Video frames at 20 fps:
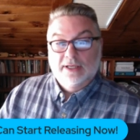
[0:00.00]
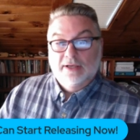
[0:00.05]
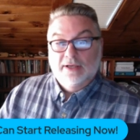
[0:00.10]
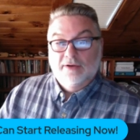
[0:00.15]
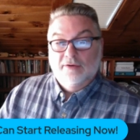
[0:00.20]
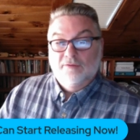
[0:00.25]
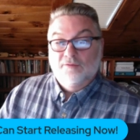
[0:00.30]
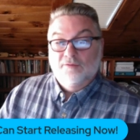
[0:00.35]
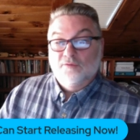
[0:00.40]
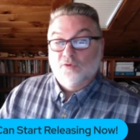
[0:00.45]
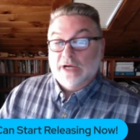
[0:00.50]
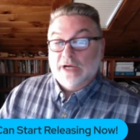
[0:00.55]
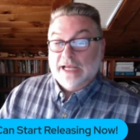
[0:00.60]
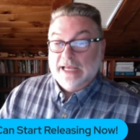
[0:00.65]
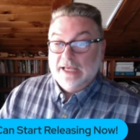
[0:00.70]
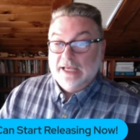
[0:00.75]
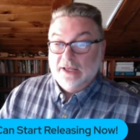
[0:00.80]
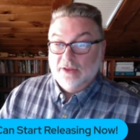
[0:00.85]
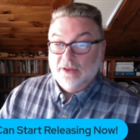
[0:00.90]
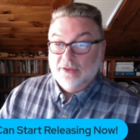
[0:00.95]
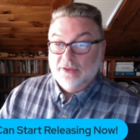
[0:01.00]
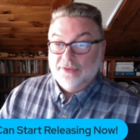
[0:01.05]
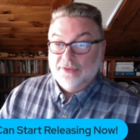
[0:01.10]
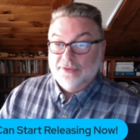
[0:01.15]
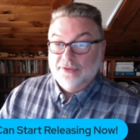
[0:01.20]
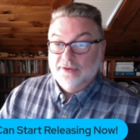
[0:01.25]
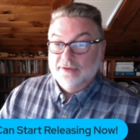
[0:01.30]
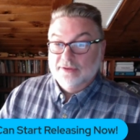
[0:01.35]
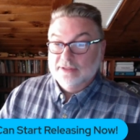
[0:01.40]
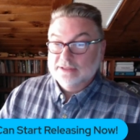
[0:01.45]
For
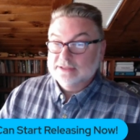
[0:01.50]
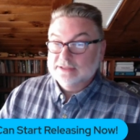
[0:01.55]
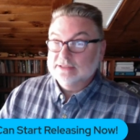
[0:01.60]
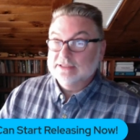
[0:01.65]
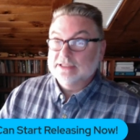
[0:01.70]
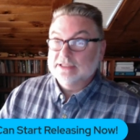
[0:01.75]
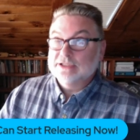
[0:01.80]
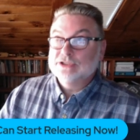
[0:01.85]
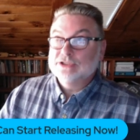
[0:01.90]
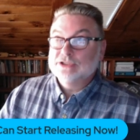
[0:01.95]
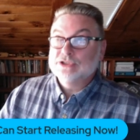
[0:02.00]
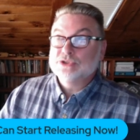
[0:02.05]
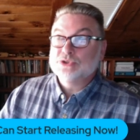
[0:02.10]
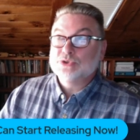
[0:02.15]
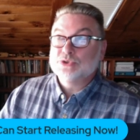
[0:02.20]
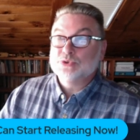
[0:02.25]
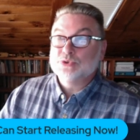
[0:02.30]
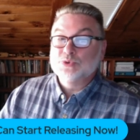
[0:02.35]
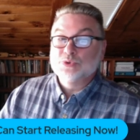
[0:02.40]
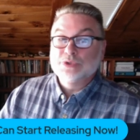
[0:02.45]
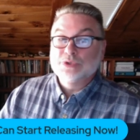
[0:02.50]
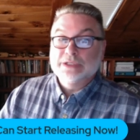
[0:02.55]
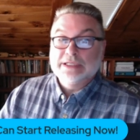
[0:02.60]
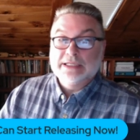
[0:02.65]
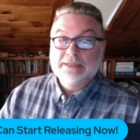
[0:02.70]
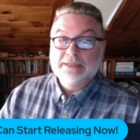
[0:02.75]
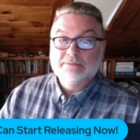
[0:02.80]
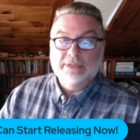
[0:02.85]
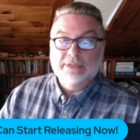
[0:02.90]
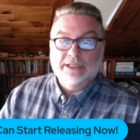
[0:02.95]
health, this is
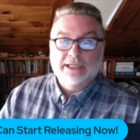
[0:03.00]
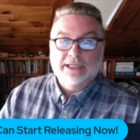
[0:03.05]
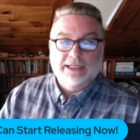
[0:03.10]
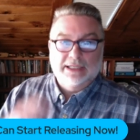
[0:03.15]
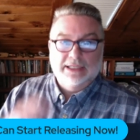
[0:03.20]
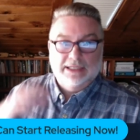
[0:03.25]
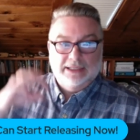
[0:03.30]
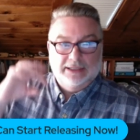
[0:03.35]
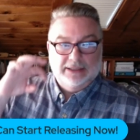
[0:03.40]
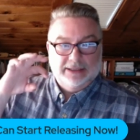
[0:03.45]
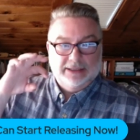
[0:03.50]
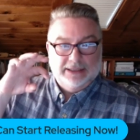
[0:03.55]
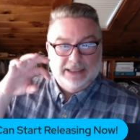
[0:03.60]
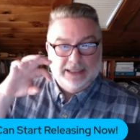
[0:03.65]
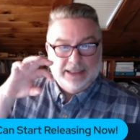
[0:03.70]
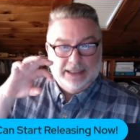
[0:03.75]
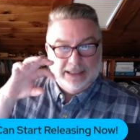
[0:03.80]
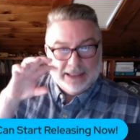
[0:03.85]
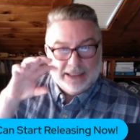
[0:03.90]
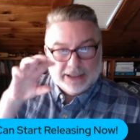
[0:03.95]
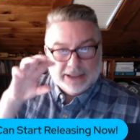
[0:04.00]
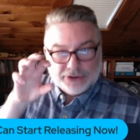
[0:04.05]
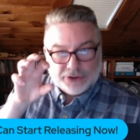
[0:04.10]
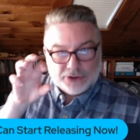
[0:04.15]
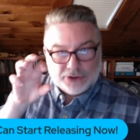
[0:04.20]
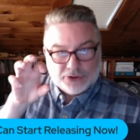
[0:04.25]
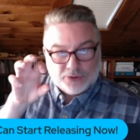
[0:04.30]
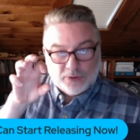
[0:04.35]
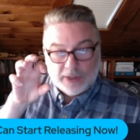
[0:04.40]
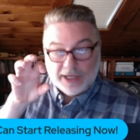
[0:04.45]
extremely
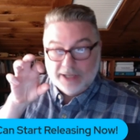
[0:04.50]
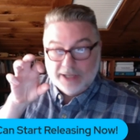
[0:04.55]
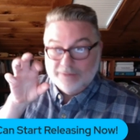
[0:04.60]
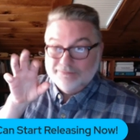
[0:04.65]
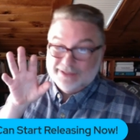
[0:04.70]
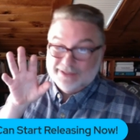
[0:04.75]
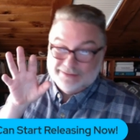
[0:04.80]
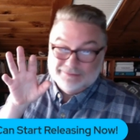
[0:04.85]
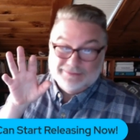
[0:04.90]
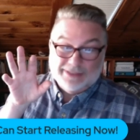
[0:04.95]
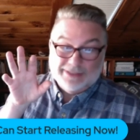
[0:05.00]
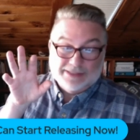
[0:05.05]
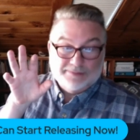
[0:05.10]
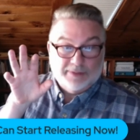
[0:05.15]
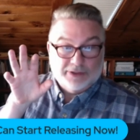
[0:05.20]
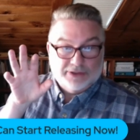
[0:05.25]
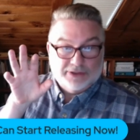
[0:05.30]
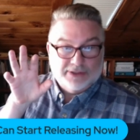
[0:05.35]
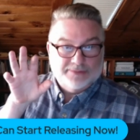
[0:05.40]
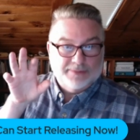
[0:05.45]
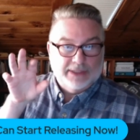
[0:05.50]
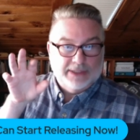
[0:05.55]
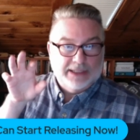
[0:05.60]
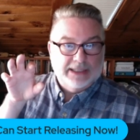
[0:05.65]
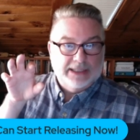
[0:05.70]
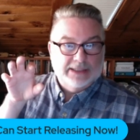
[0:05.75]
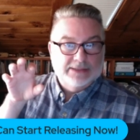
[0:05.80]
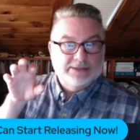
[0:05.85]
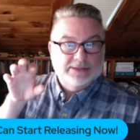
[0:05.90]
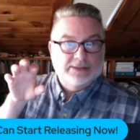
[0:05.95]
intertwined, but as much as money
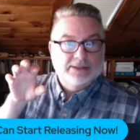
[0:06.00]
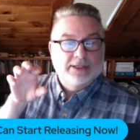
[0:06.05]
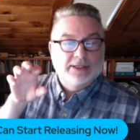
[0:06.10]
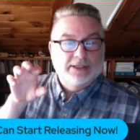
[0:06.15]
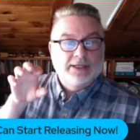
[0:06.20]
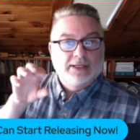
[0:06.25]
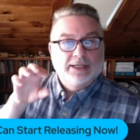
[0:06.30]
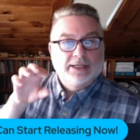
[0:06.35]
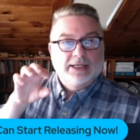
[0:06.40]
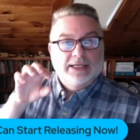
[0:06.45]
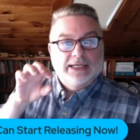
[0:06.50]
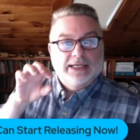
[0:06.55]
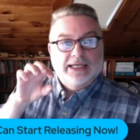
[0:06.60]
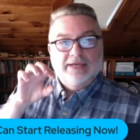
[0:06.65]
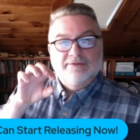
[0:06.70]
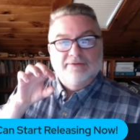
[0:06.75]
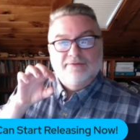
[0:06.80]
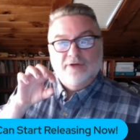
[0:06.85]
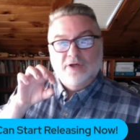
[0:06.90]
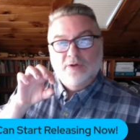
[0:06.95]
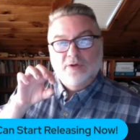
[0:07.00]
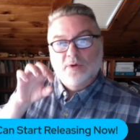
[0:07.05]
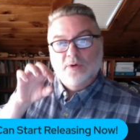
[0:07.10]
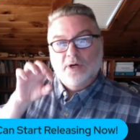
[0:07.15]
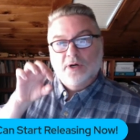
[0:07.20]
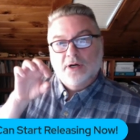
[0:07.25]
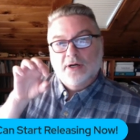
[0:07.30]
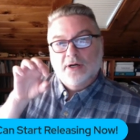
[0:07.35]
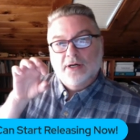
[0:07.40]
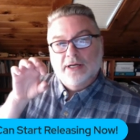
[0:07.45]
is. If you
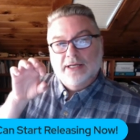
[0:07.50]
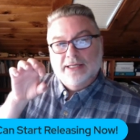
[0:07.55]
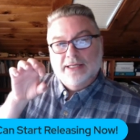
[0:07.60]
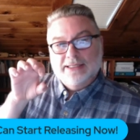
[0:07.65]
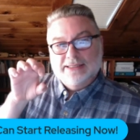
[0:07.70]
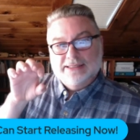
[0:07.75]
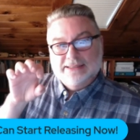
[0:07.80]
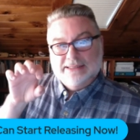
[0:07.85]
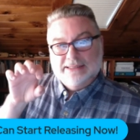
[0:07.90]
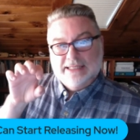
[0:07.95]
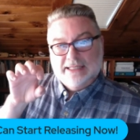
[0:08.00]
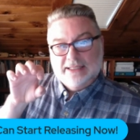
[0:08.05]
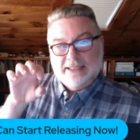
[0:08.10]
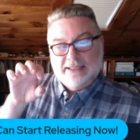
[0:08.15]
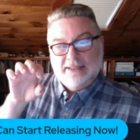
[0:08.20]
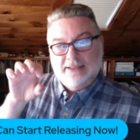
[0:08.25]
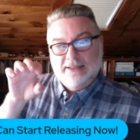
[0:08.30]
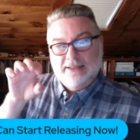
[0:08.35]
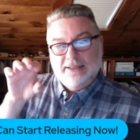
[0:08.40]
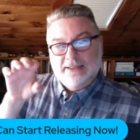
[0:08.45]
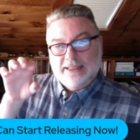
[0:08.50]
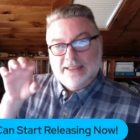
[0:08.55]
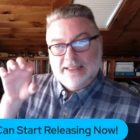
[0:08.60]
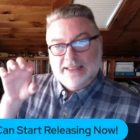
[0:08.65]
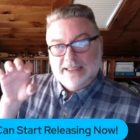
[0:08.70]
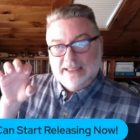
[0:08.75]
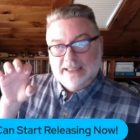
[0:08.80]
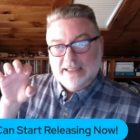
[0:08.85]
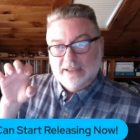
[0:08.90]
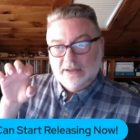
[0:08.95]
are sick,
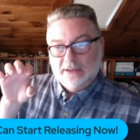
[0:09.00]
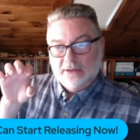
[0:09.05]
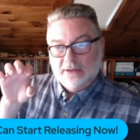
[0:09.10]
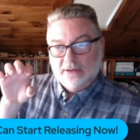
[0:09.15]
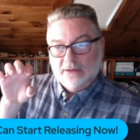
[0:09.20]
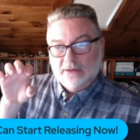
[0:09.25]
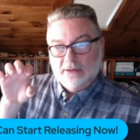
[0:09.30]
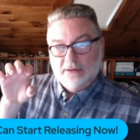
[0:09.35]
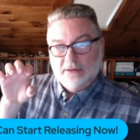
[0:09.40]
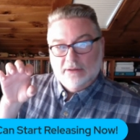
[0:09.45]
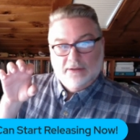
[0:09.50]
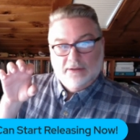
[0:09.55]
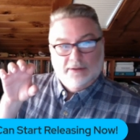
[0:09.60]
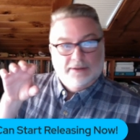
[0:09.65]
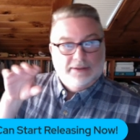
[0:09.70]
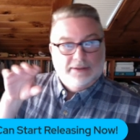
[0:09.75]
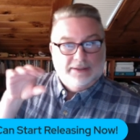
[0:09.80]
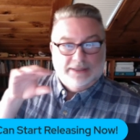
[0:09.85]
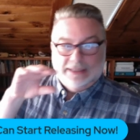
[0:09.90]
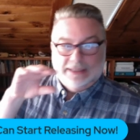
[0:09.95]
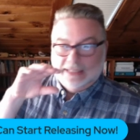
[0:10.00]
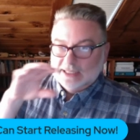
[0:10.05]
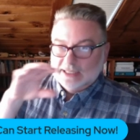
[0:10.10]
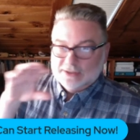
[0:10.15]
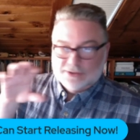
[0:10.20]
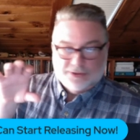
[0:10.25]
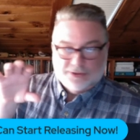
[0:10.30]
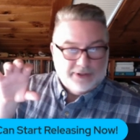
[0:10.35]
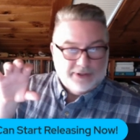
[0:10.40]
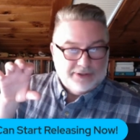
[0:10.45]
ill,
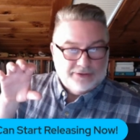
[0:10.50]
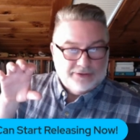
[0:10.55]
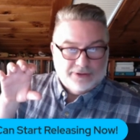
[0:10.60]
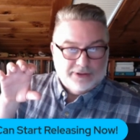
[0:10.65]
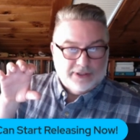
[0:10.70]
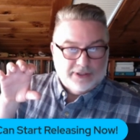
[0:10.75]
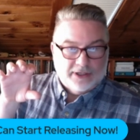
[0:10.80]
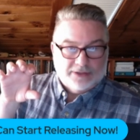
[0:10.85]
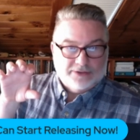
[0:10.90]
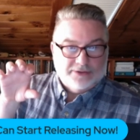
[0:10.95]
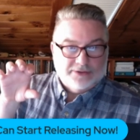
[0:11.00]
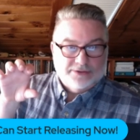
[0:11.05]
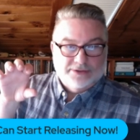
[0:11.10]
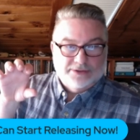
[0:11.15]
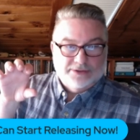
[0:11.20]
yes, you're under a